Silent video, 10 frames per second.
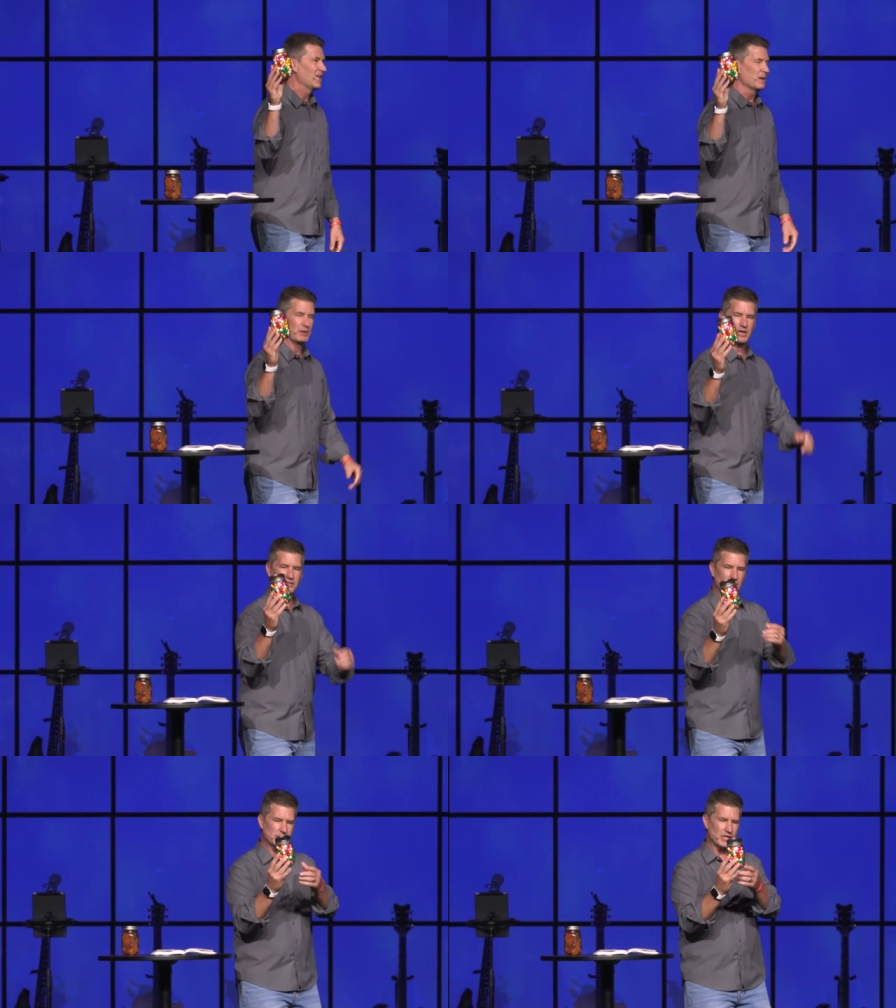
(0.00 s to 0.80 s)
because
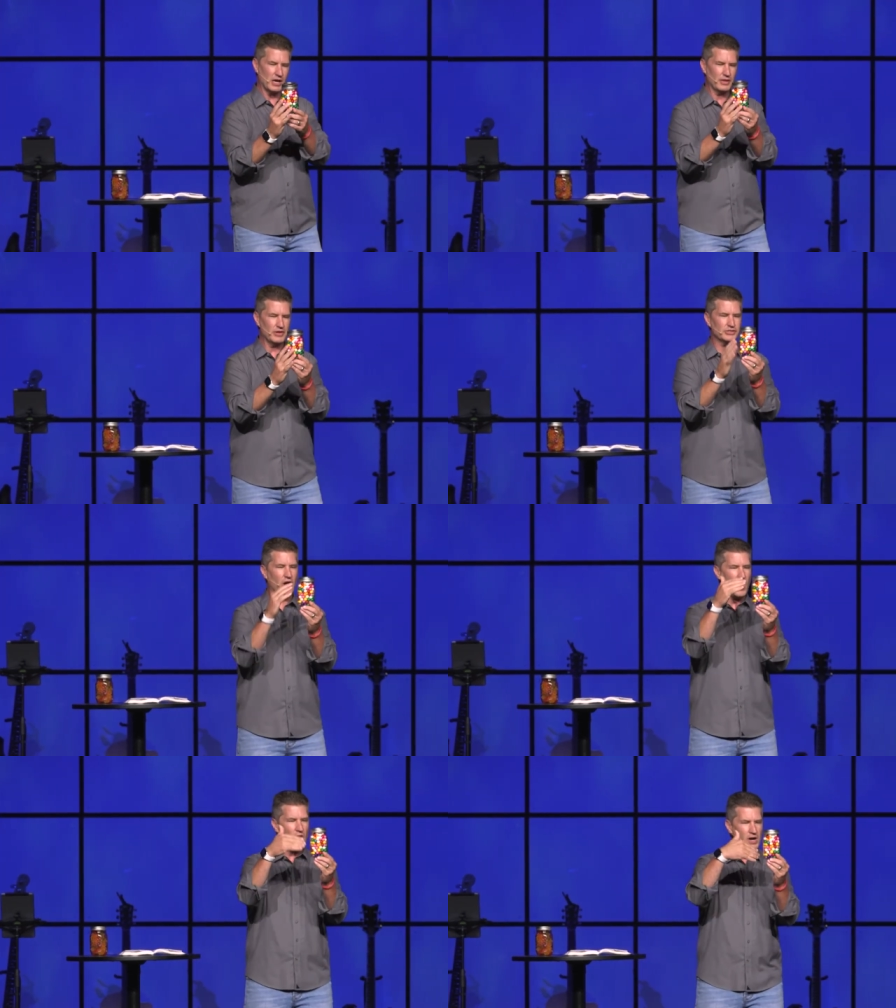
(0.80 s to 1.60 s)
there's a, there's a
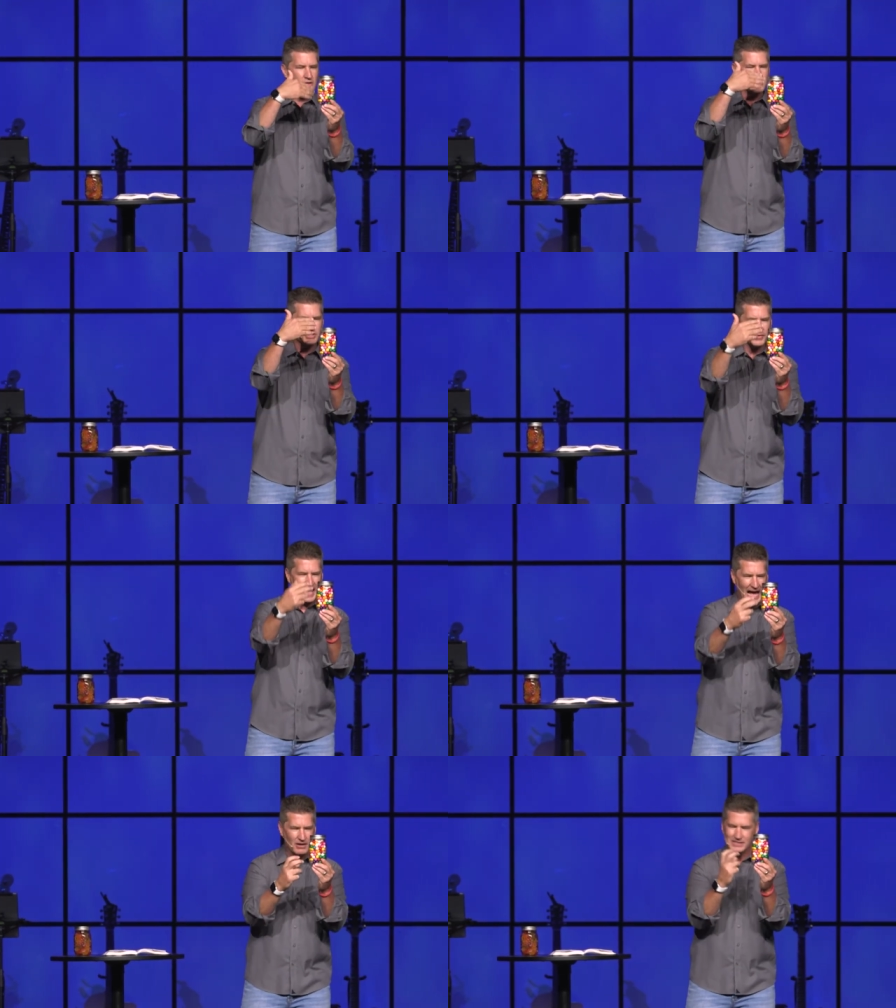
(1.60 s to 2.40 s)
hardness on the
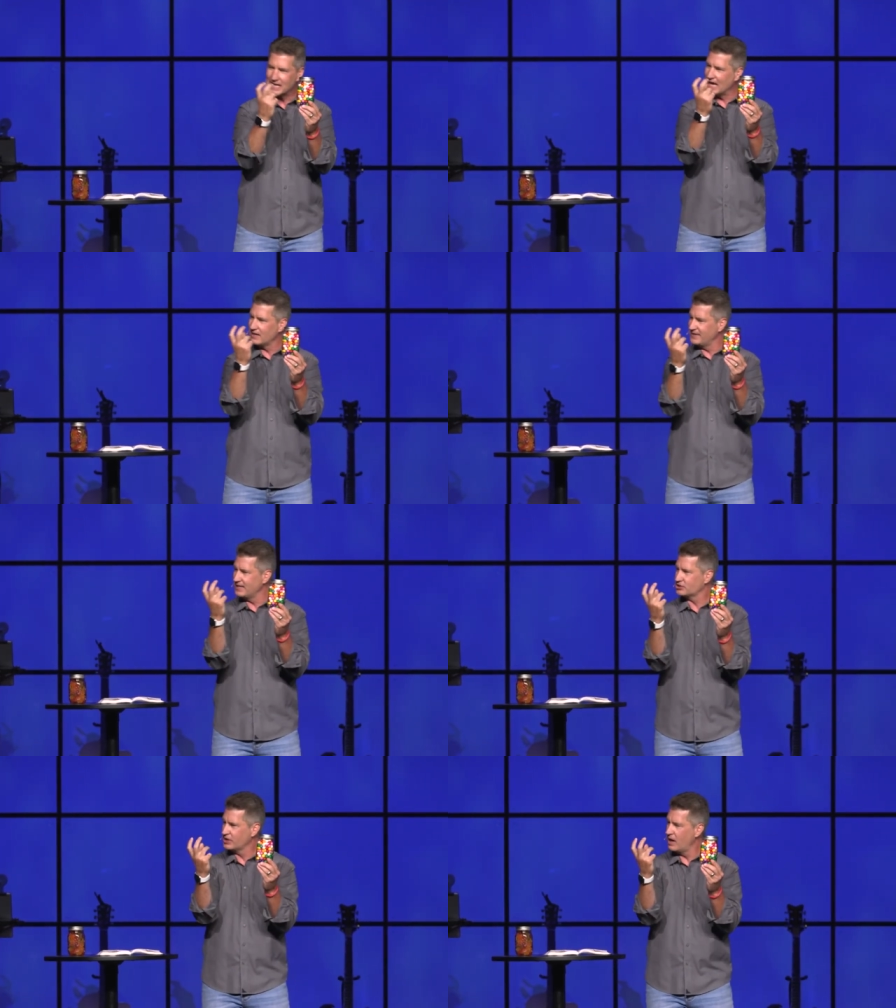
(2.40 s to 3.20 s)
outside of
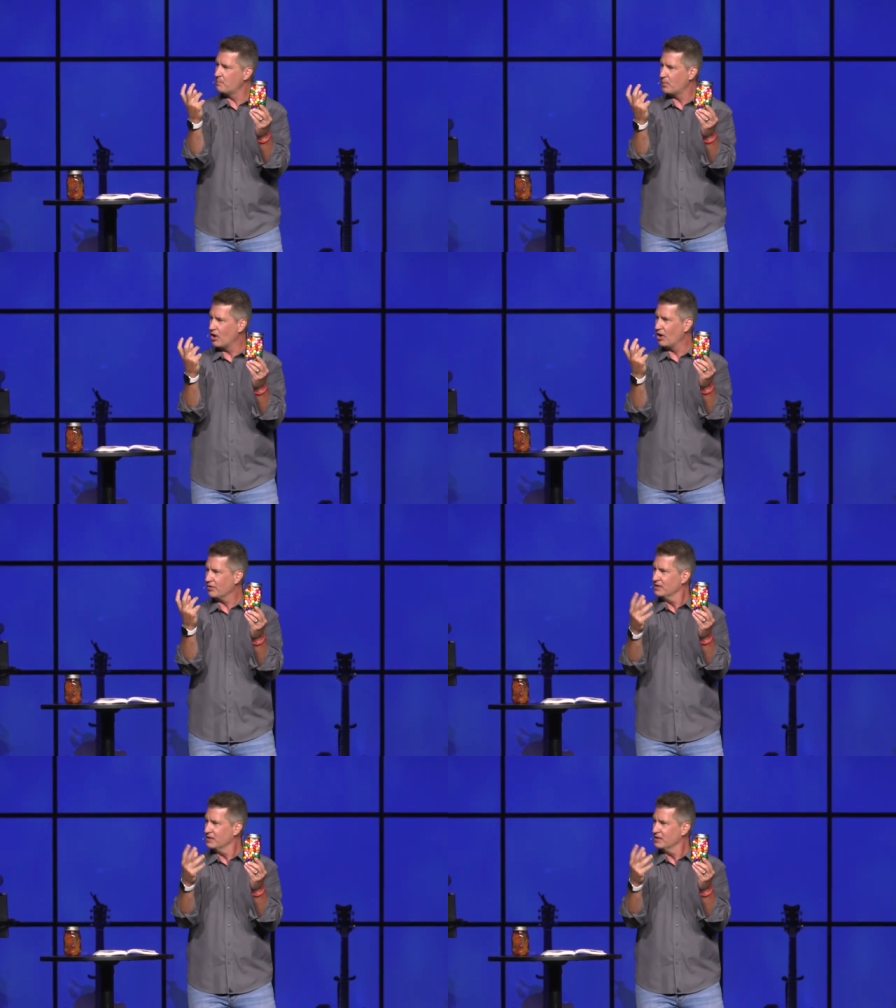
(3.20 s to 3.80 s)
each gumball